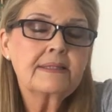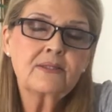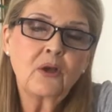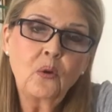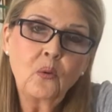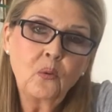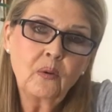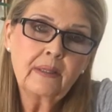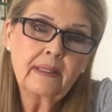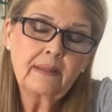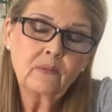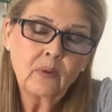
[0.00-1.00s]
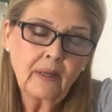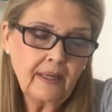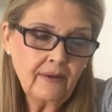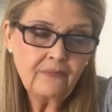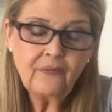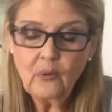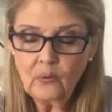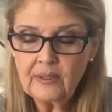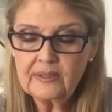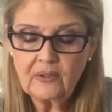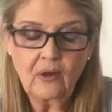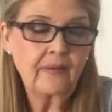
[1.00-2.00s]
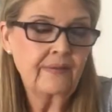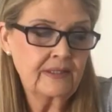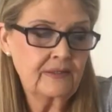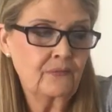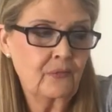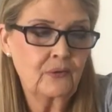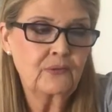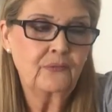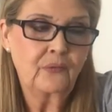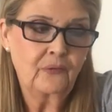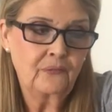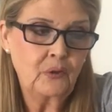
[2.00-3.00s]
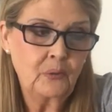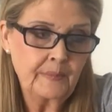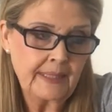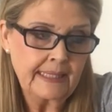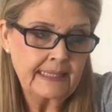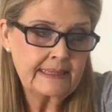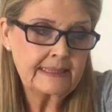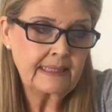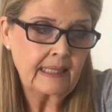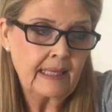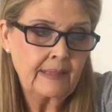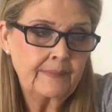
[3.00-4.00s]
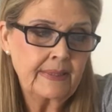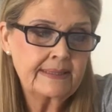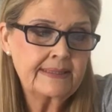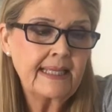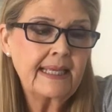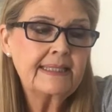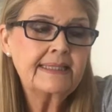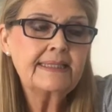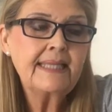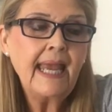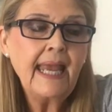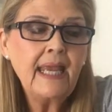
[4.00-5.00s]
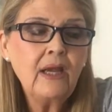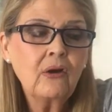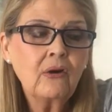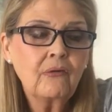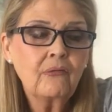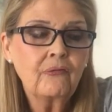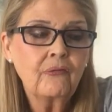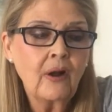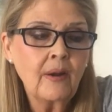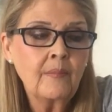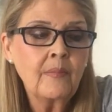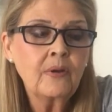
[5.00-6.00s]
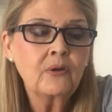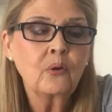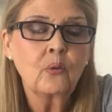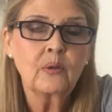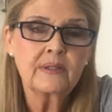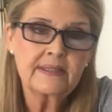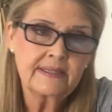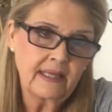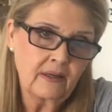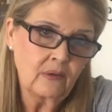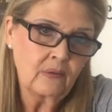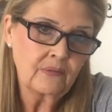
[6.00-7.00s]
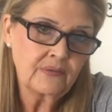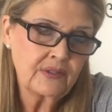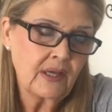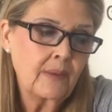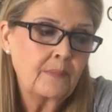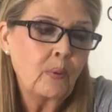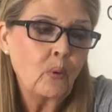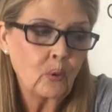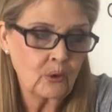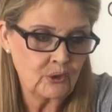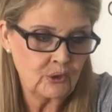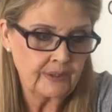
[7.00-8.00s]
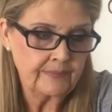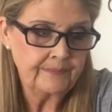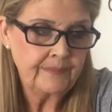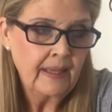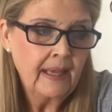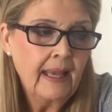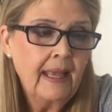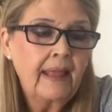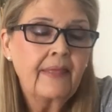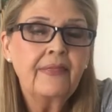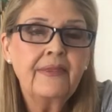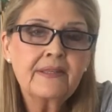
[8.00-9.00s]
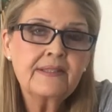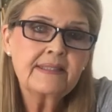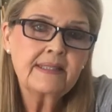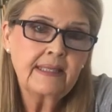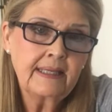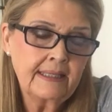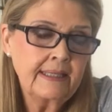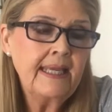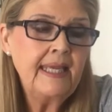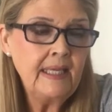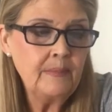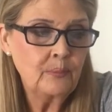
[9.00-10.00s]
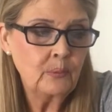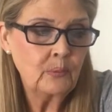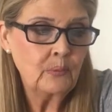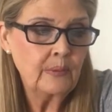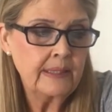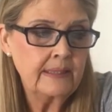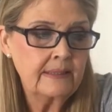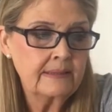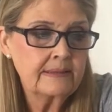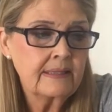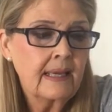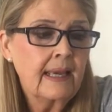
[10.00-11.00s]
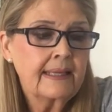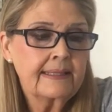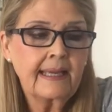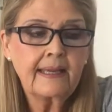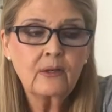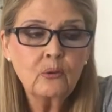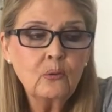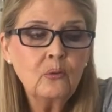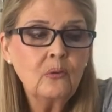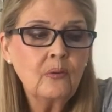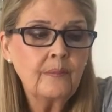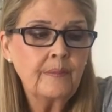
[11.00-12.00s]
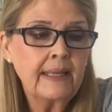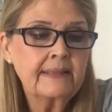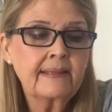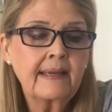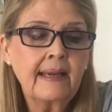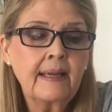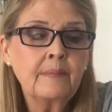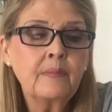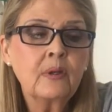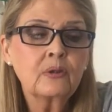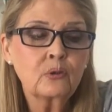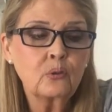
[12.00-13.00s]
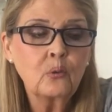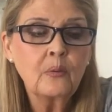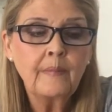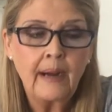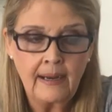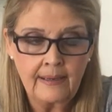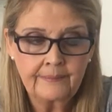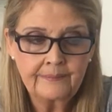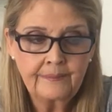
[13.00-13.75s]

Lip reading: So we're going to focus on this verse for a few minutes. It says, take from yourselves a portion. This in Hebrew is kechu metchem truma.